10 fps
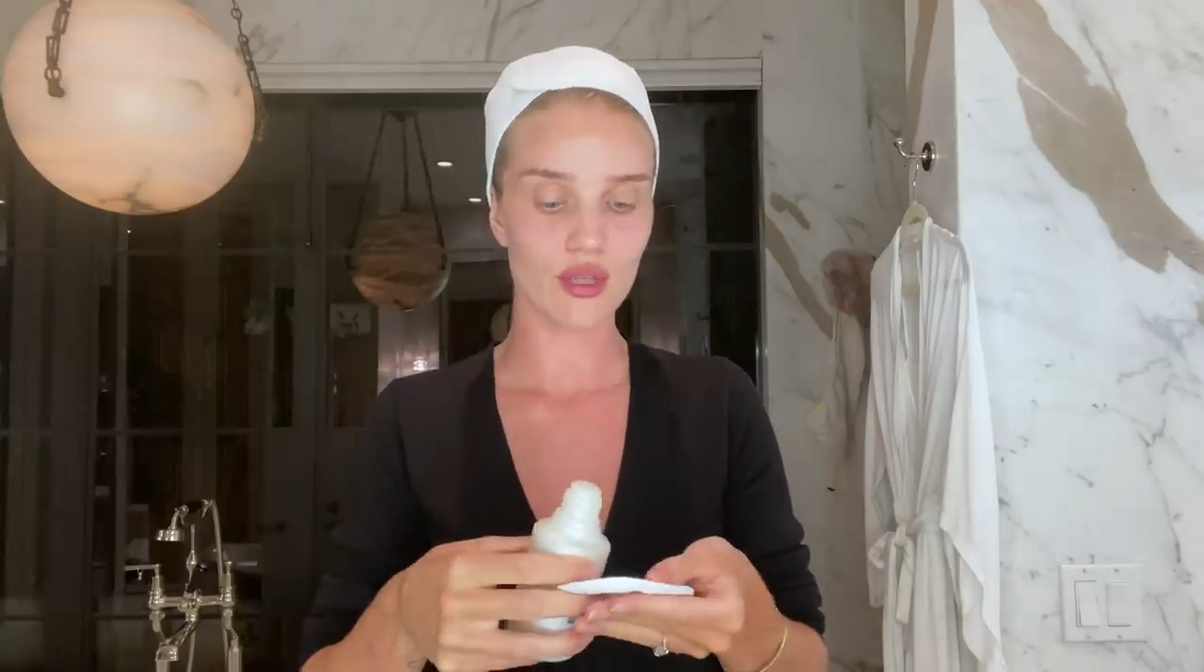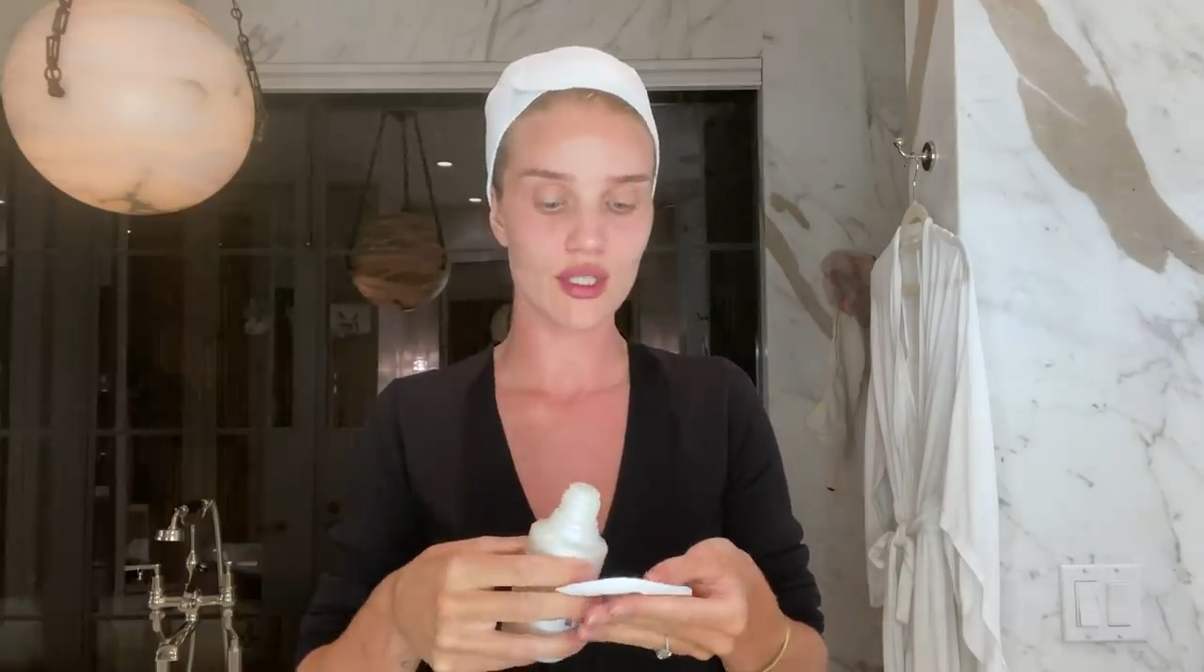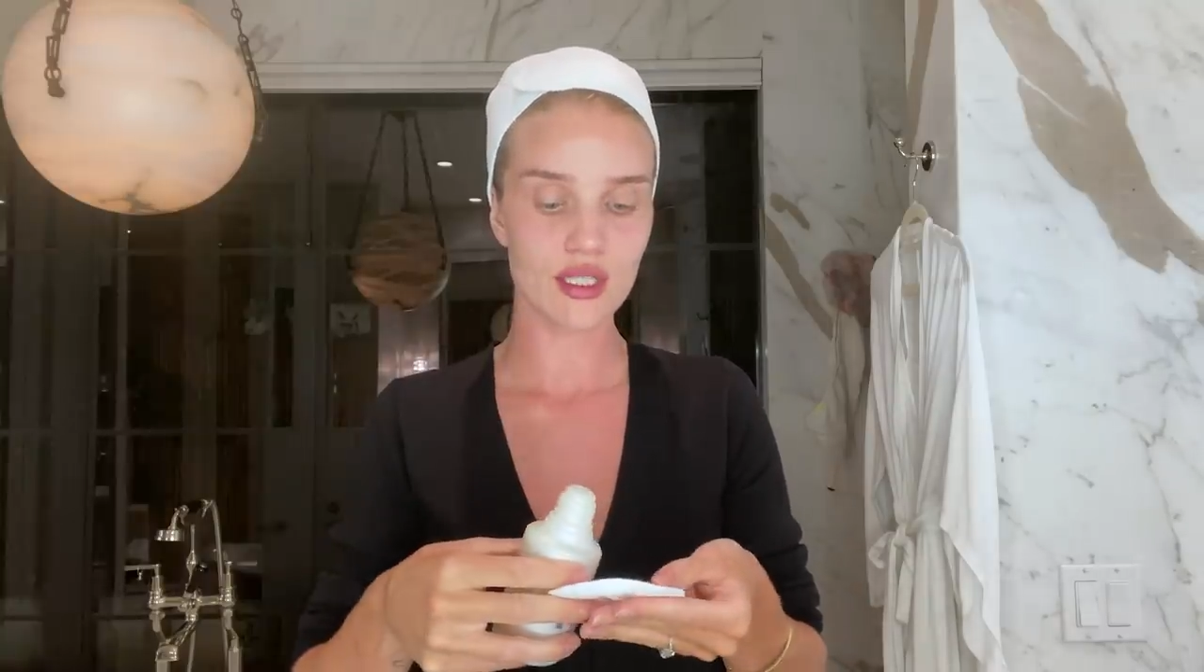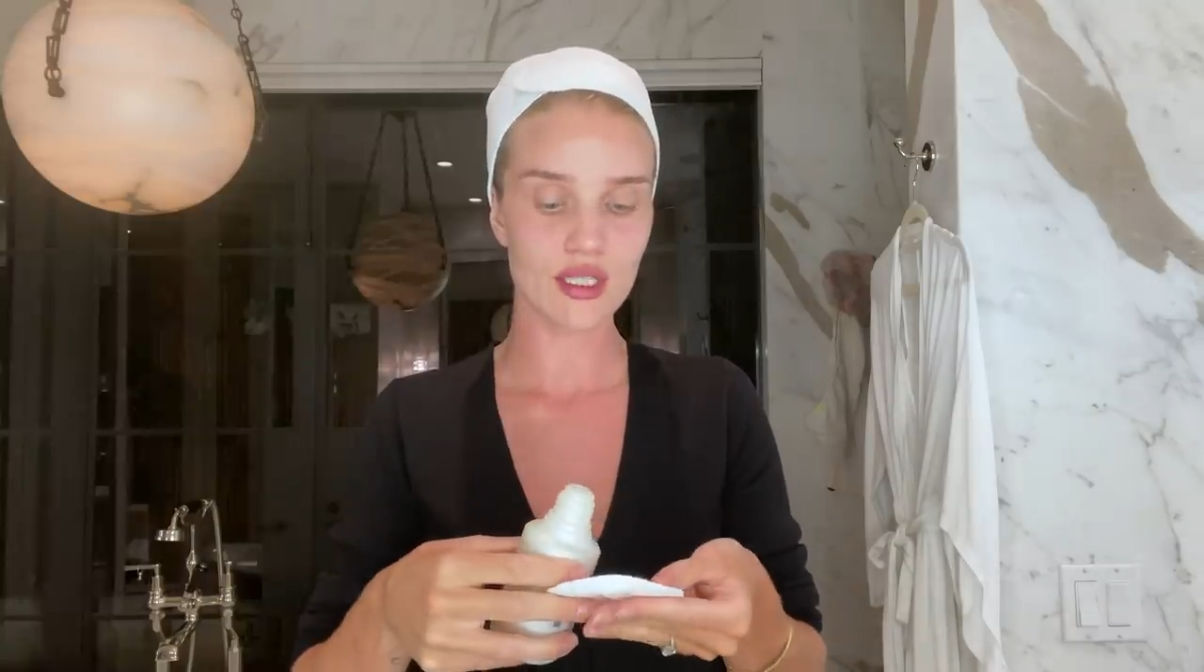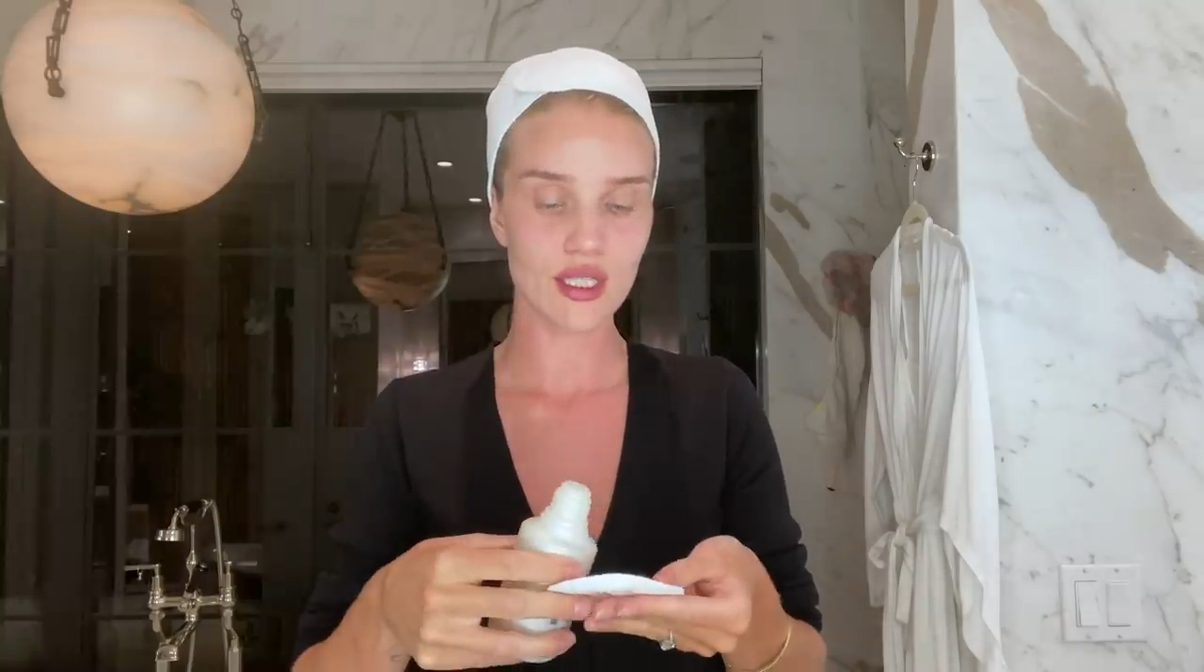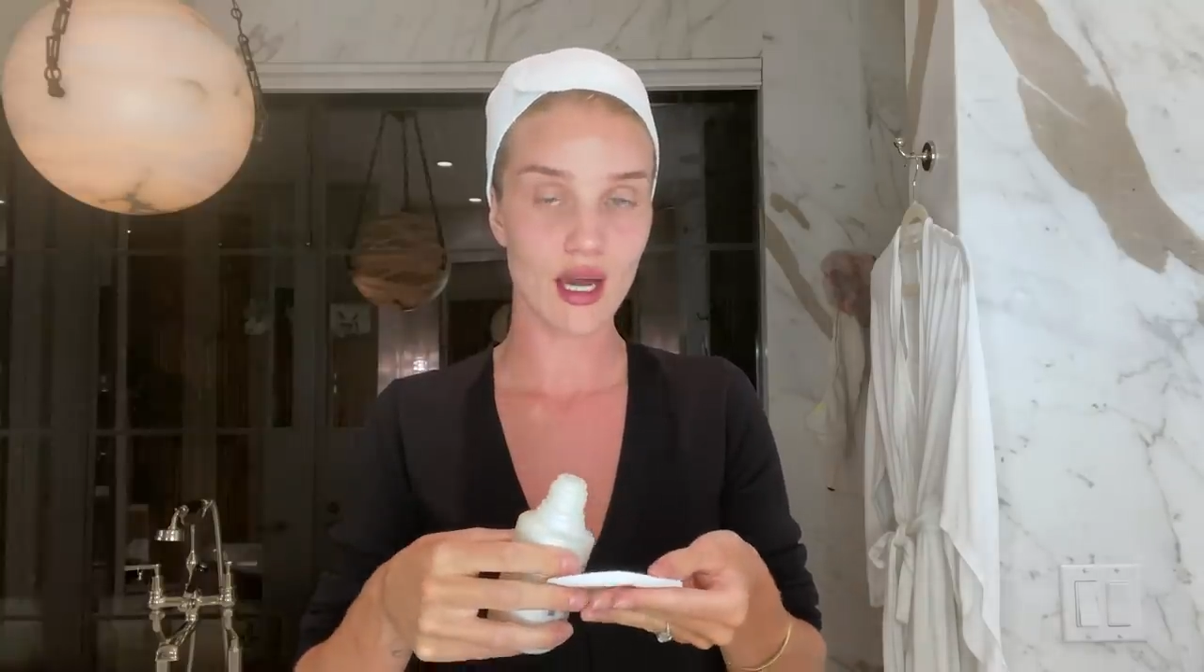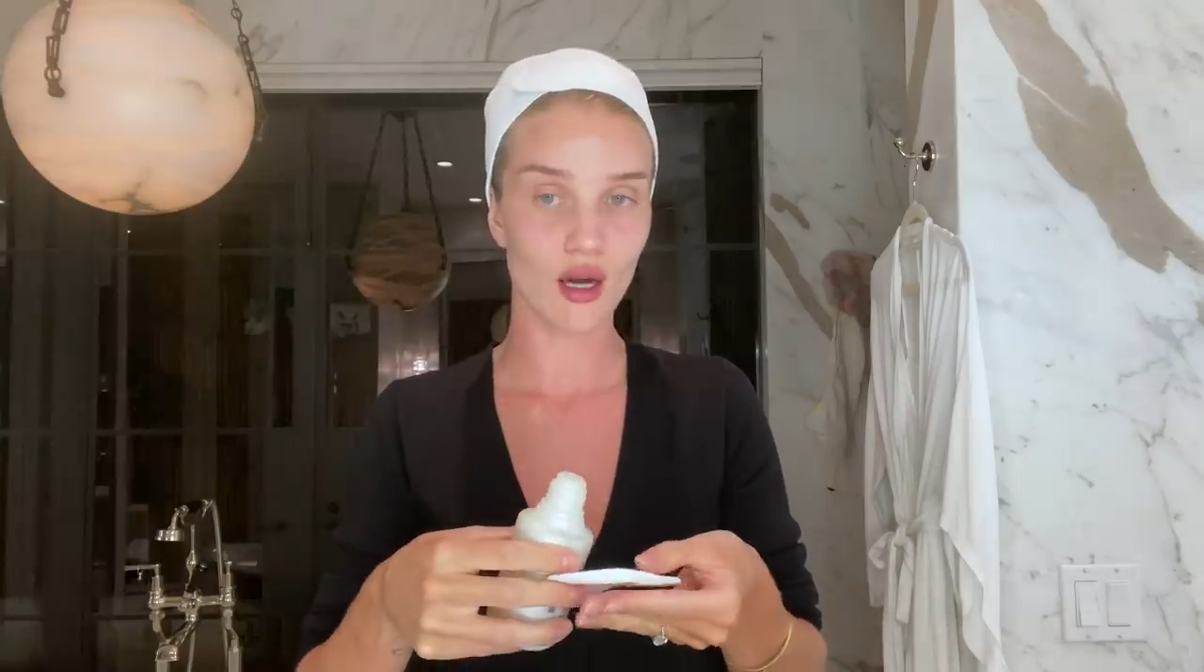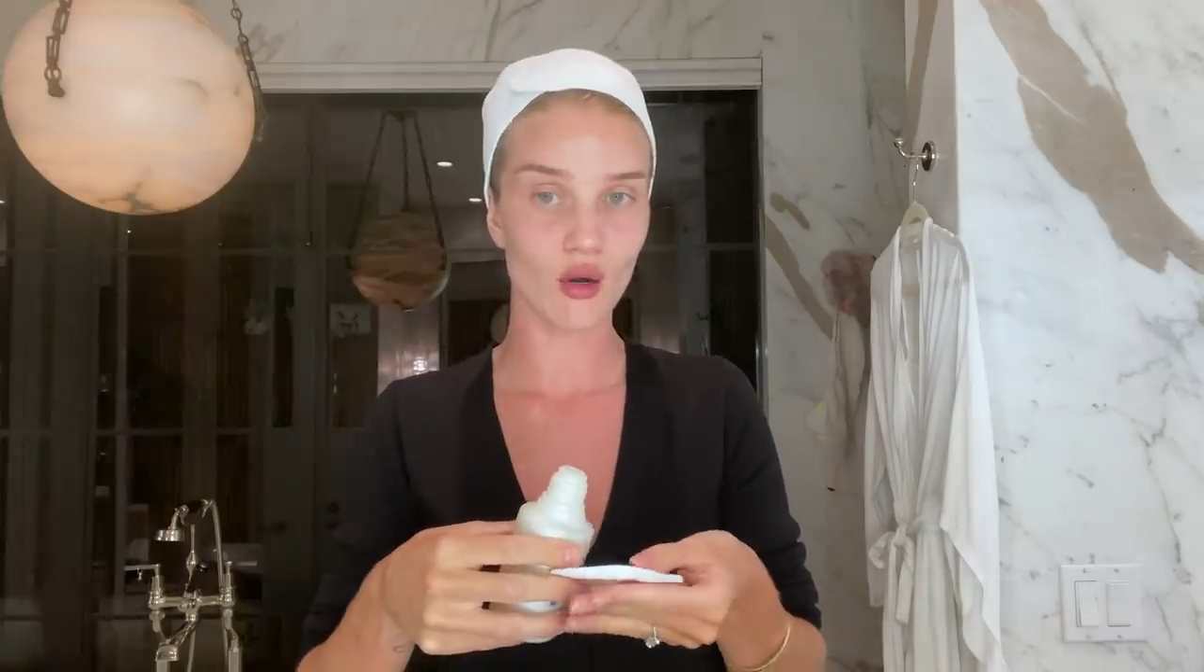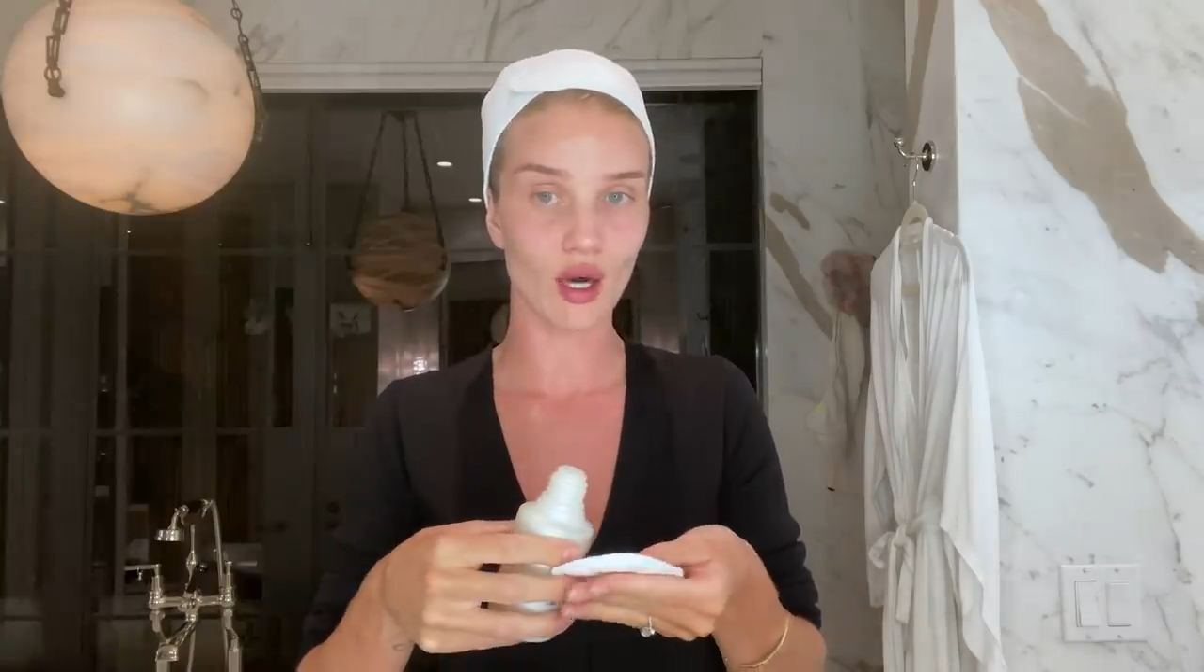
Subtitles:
this is how